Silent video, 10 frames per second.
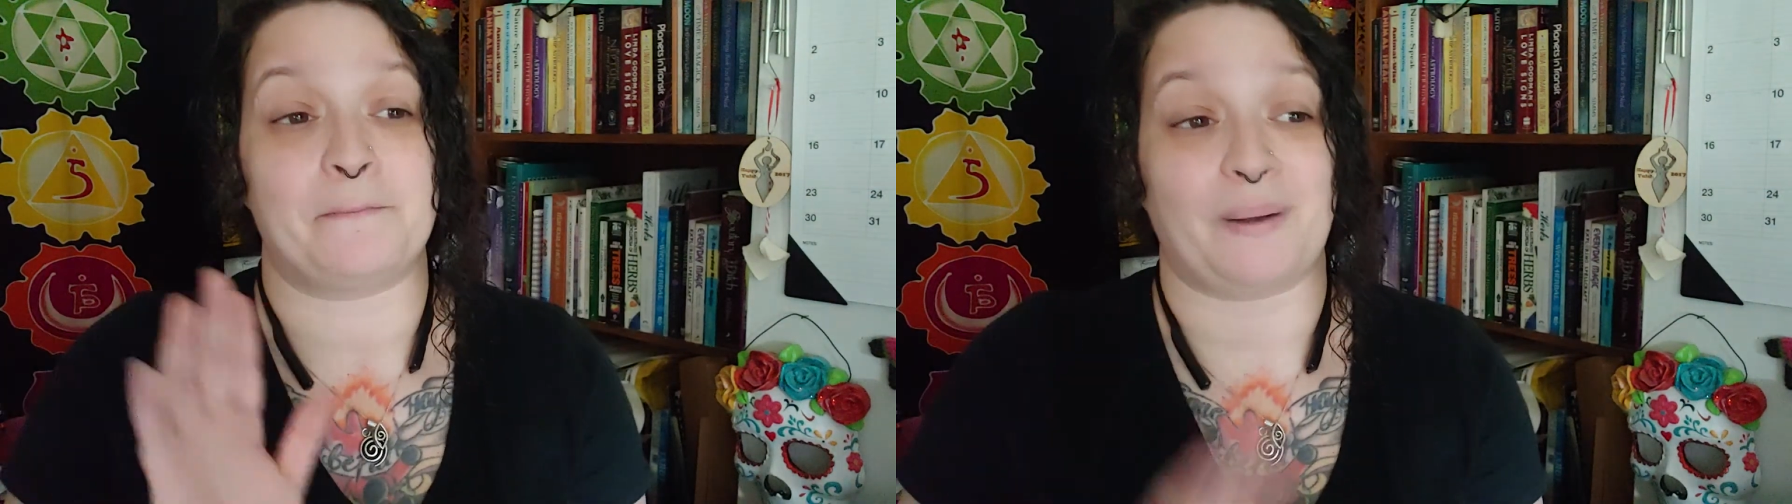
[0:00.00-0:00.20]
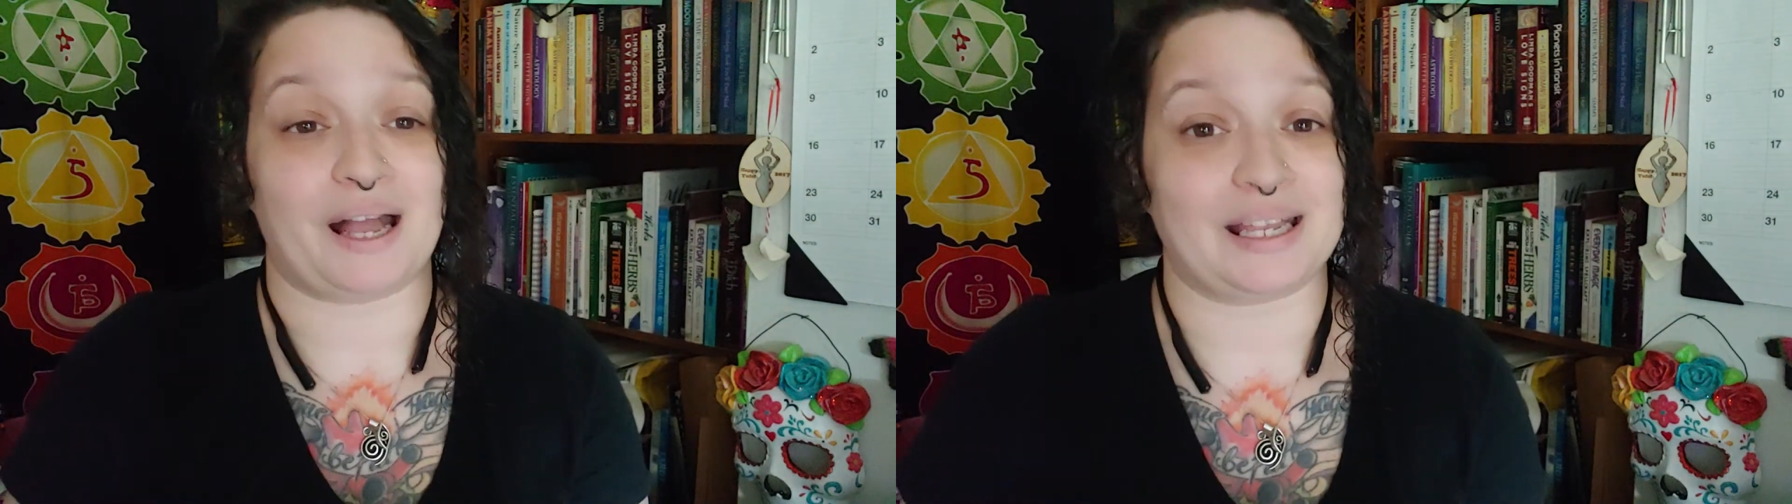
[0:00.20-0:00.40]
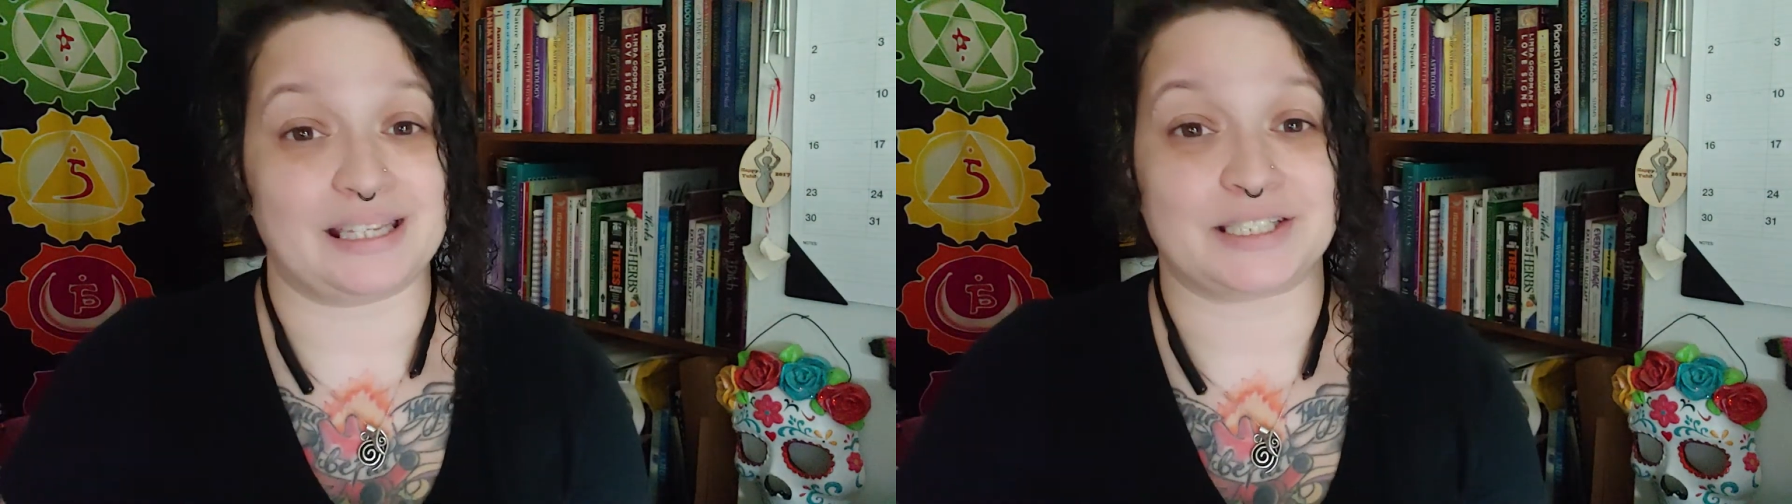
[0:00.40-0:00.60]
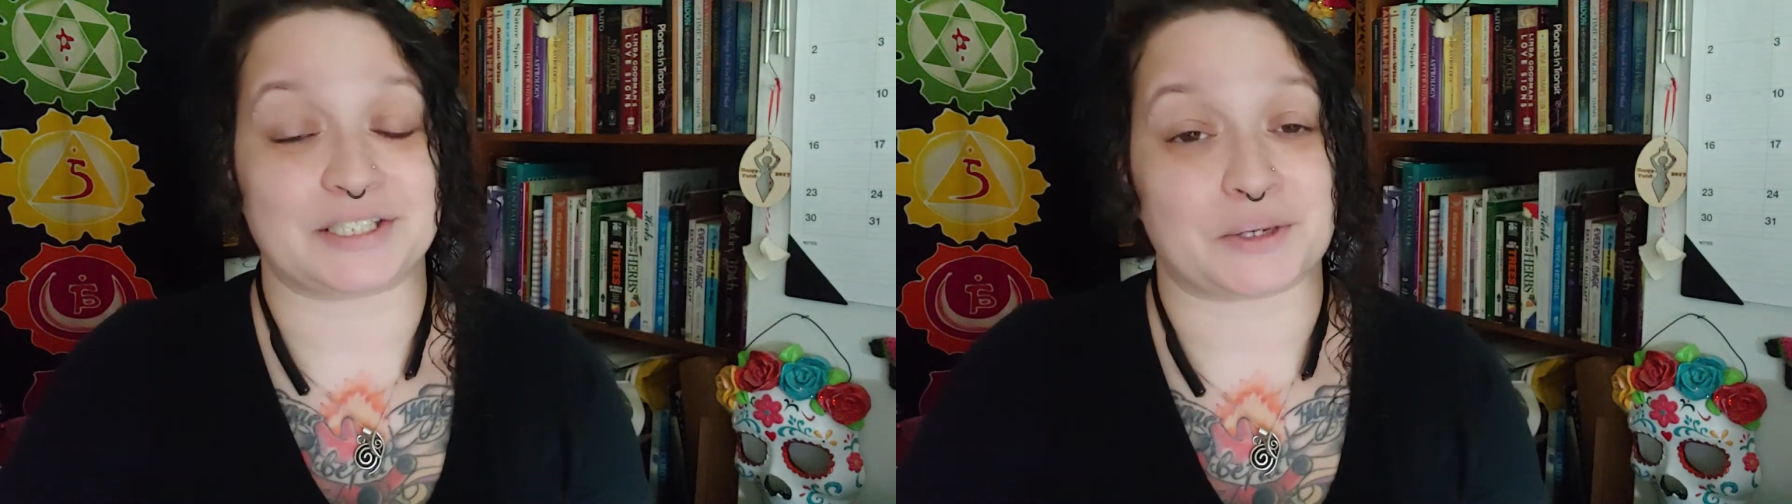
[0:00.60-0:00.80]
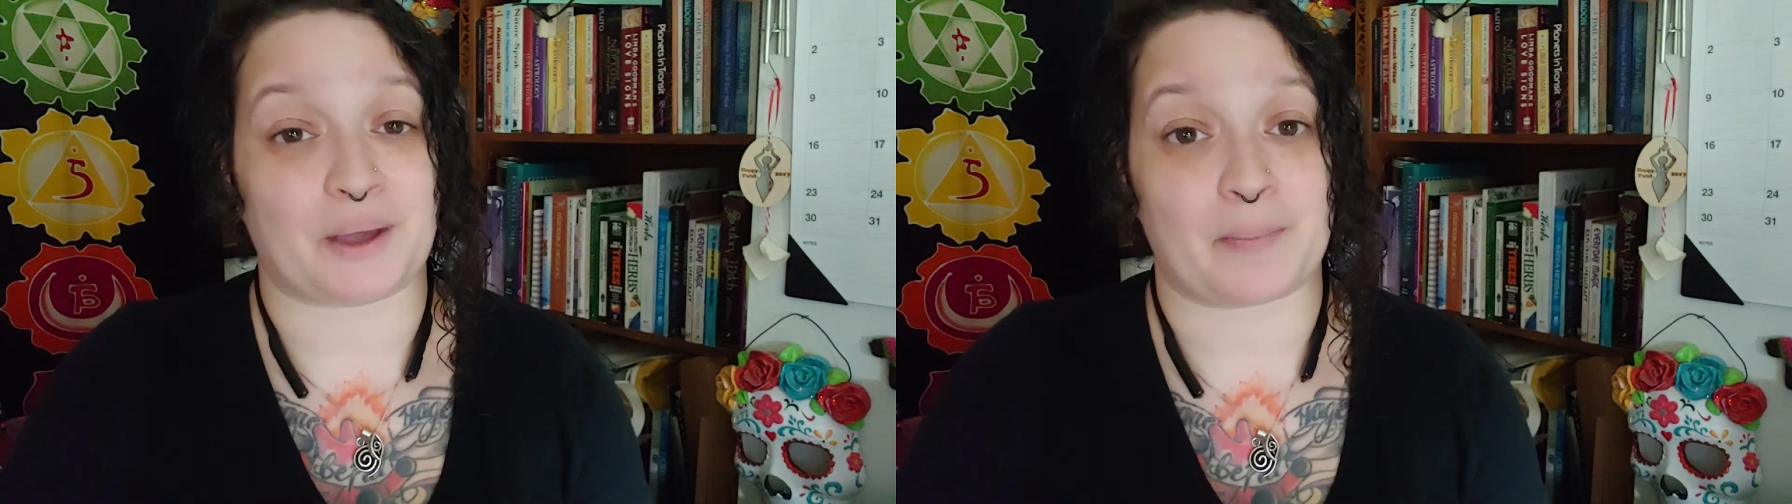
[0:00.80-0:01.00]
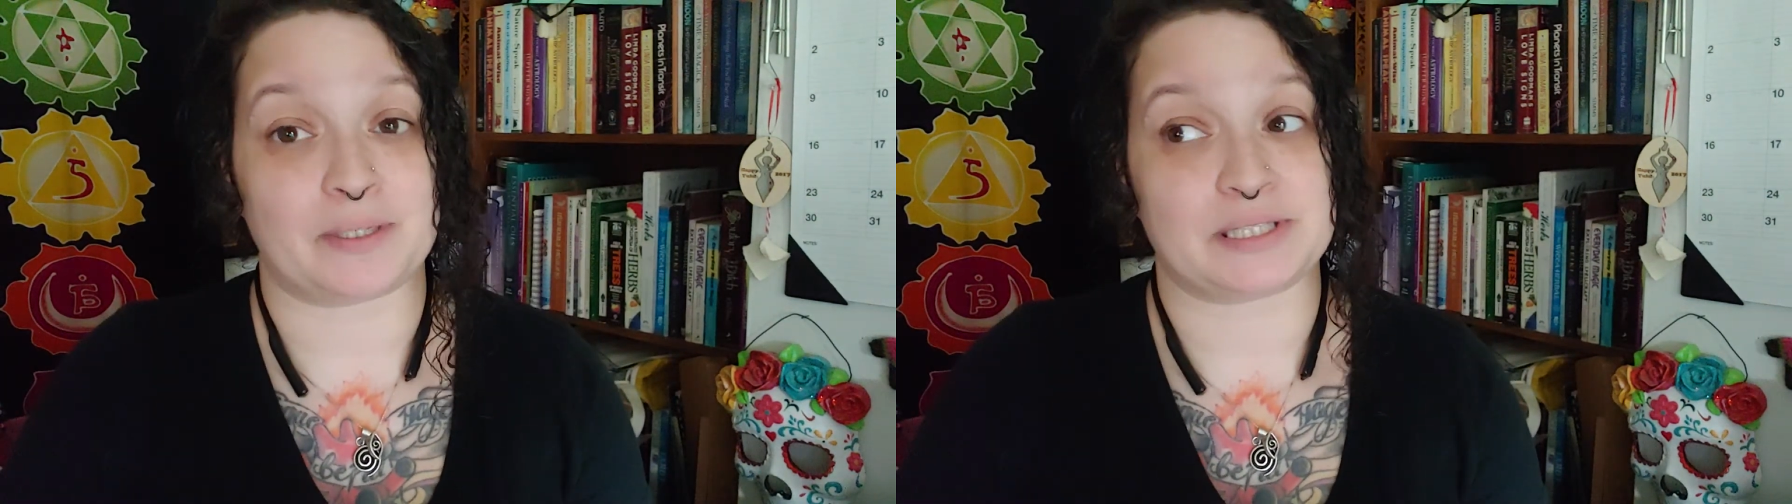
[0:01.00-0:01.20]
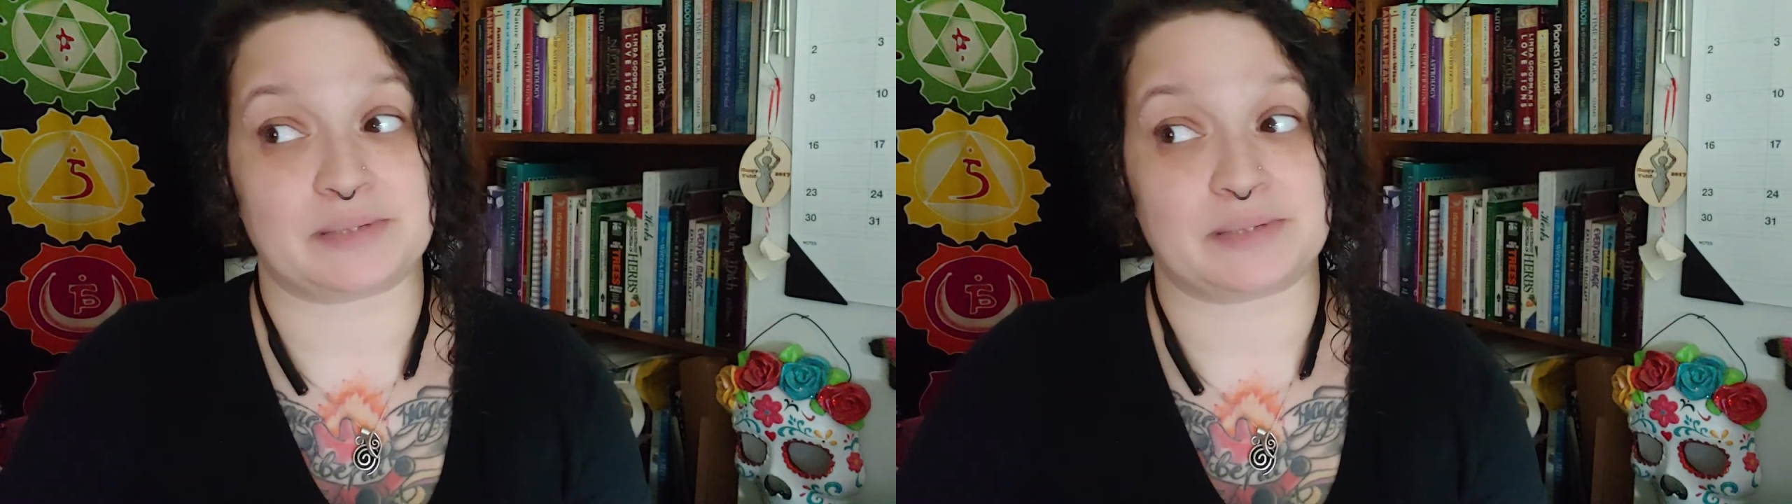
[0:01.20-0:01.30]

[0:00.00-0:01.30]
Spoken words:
but it just so happens